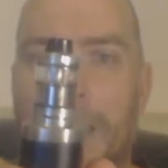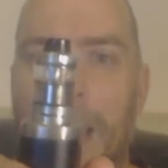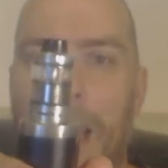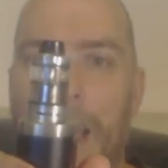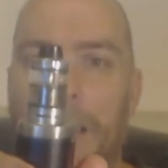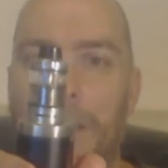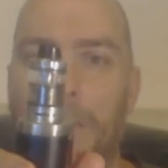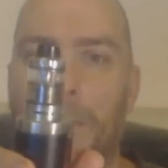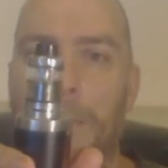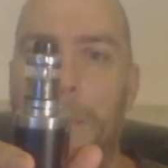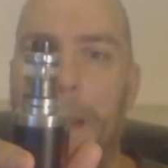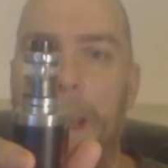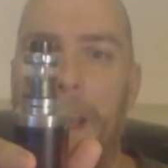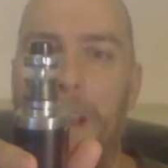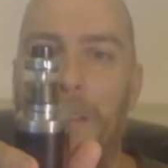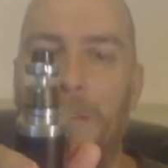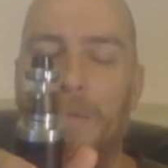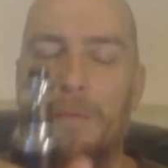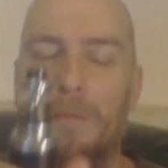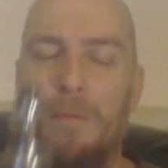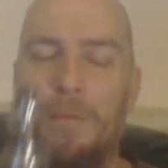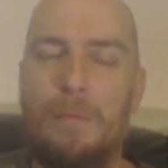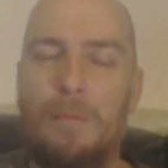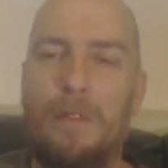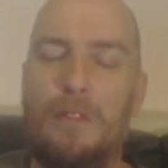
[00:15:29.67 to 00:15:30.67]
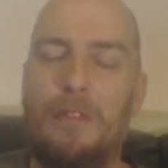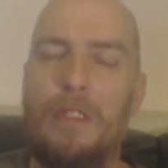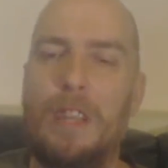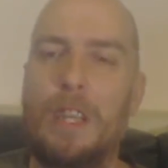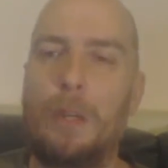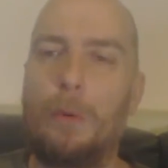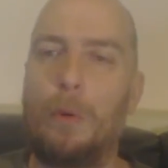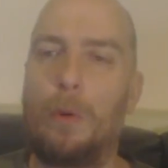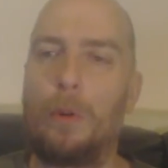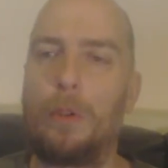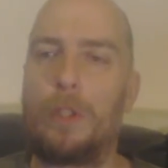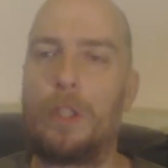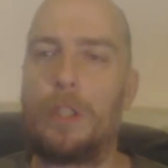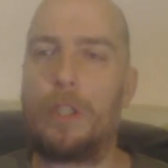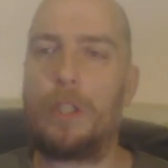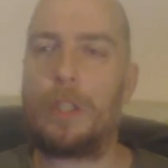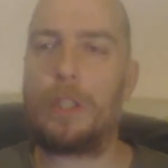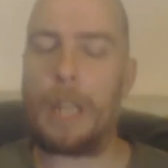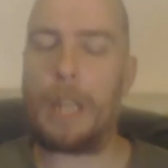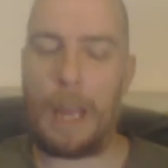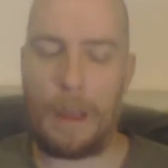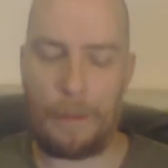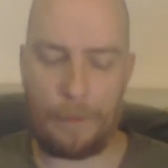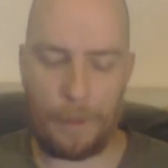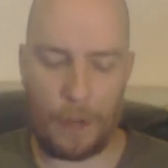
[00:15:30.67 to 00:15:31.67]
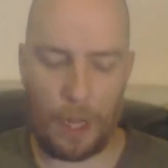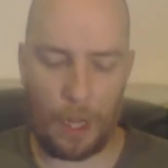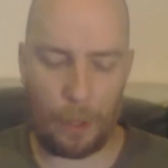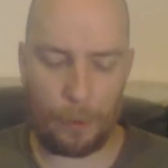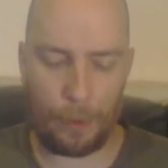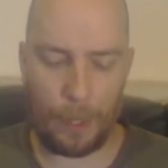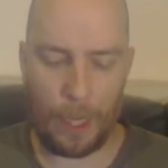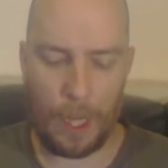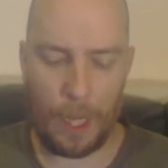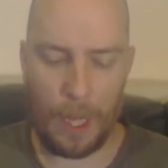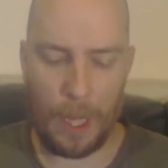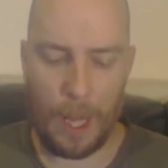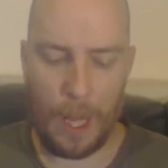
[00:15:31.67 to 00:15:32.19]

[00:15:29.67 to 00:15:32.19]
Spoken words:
down to about 3/4 airflow